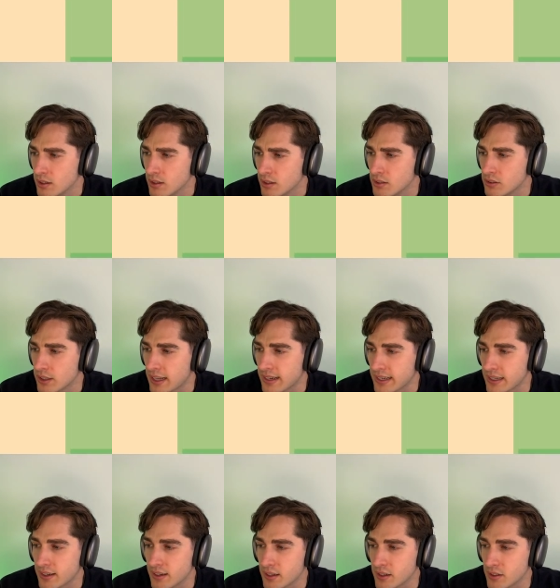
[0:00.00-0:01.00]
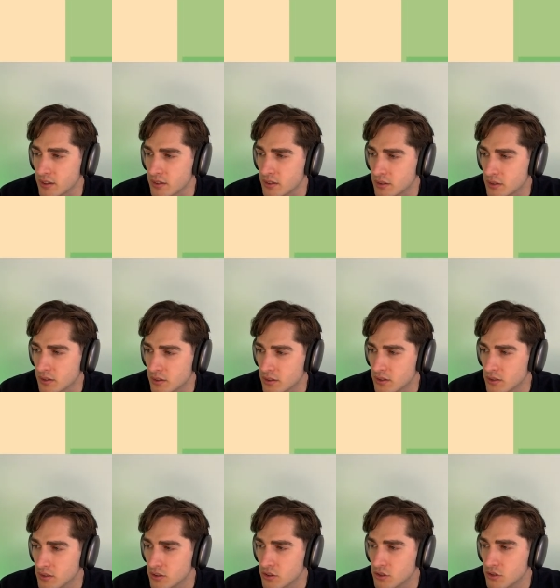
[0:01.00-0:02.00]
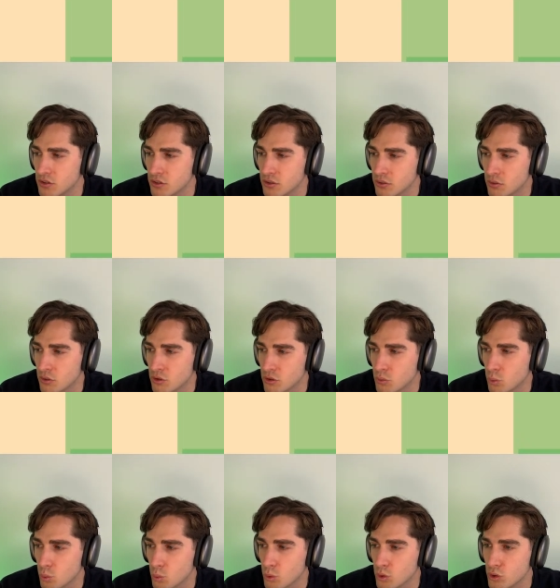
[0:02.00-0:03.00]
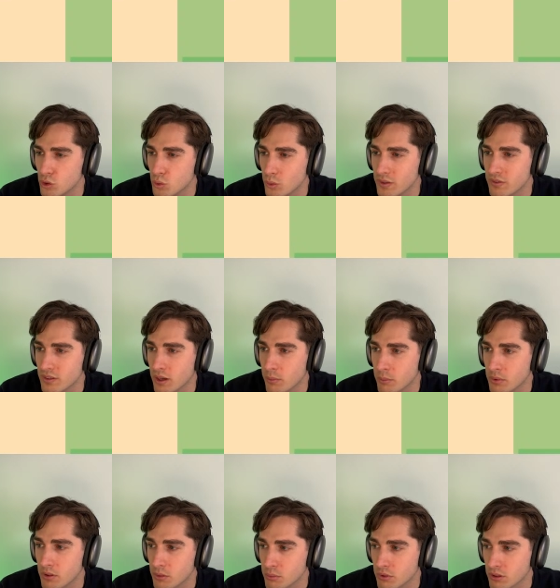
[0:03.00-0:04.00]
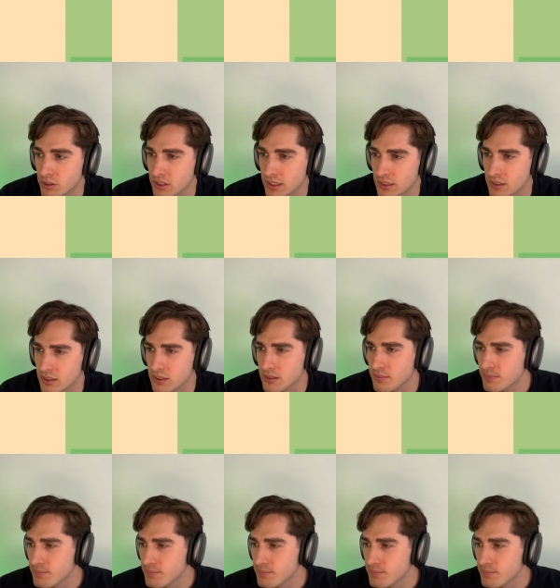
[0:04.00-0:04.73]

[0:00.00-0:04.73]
So that can swift up the process.